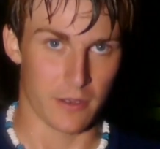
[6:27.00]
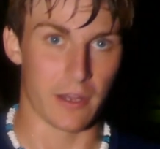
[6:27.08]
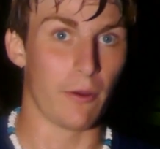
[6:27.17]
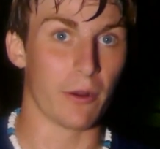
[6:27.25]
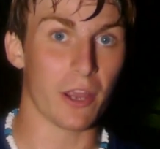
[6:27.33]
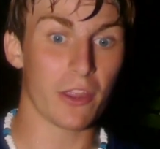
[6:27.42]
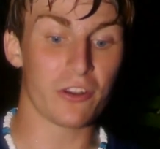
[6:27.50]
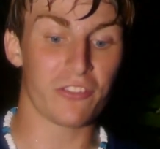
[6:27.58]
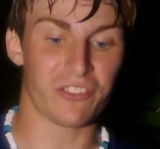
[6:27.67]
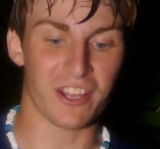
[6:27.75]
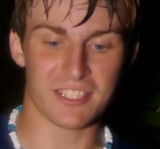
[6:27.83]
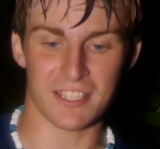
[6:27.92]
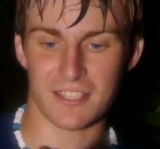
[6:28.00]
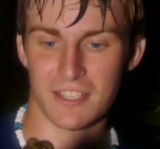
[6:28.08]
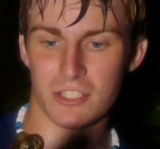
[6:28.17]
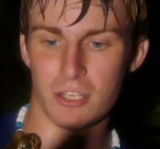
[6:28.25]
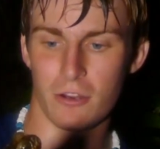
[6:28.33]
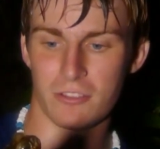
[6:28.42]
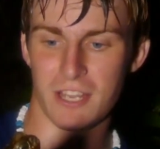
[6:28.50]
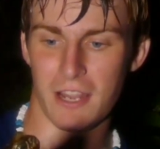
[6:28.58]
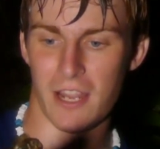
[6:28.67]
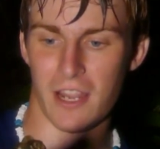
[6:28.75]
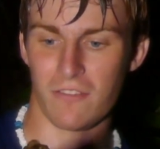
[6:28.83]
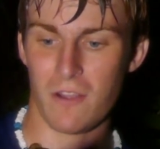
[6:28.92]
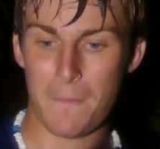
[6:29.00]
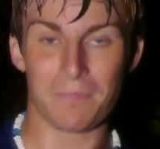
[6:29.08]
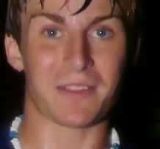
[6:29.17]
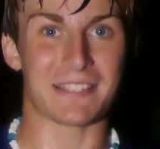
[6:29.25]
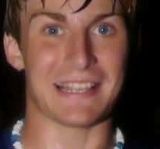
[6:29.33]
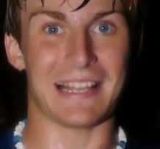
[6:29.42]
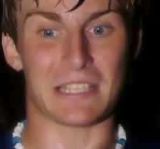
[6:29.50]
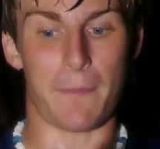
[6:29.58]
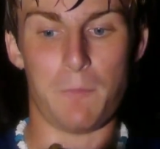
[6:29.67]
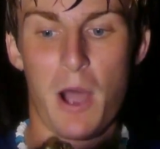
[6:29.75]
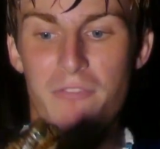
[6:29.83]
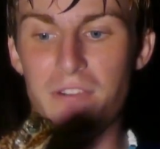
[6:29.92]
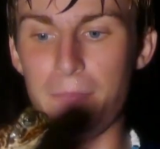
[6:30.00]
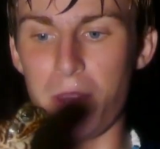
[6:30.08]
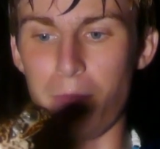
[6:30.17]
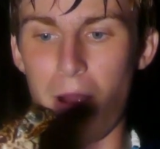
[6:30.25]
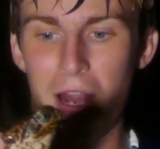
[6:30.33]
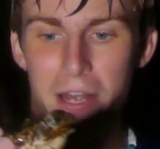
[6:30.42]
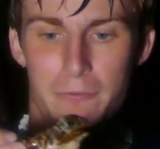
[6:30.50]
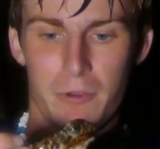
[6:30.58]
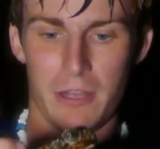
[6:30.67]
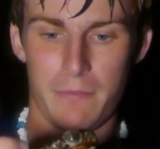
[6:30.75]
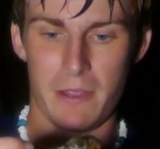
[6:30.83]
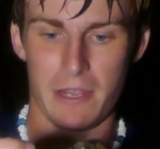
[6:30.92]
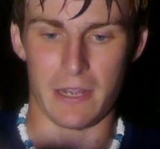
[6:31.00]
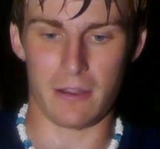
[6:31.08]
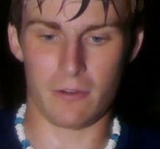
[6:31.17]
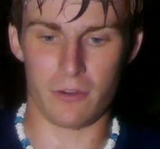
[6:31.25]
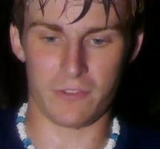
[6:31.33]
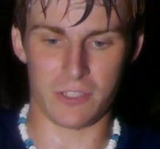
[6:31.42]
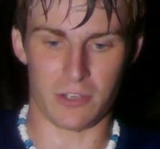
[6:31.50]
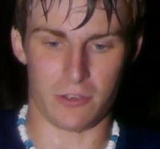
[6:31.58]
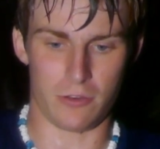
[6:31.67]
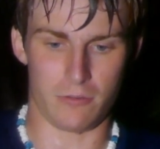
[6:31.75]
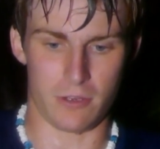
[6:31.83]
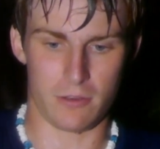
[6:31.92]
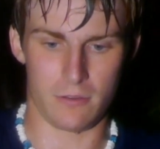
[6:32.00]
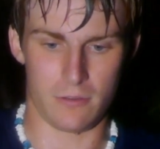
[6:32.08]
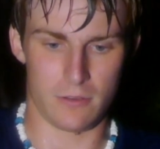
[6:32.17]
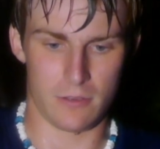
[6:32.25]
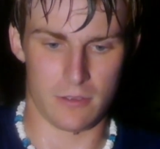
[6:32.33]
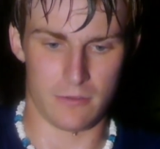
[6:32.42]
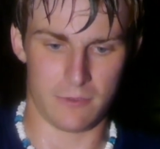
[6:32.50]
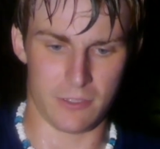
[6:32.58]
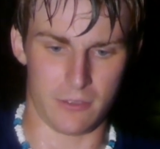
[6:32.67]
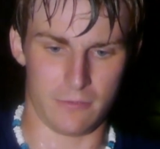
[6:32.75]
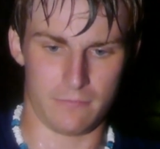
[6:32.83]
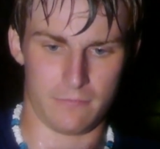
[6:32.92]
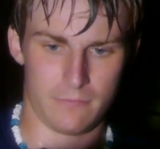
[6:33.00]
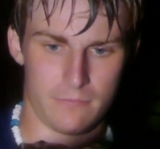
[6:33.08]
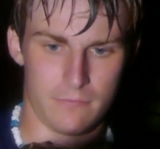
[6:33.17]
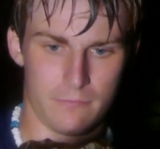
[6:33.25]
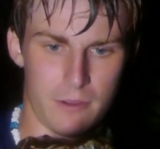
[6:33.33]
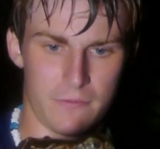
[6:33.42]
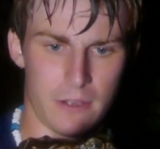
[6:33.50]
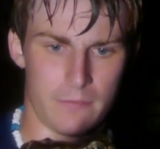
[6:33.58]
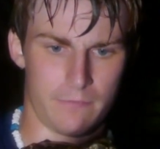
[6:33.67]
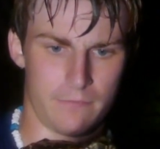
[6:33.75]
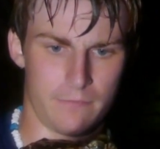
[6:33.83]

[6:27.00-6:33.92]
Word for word: Now another defense that these toads have is they like to puff up their body really big. I don't know if you're gonna do it. Puff up.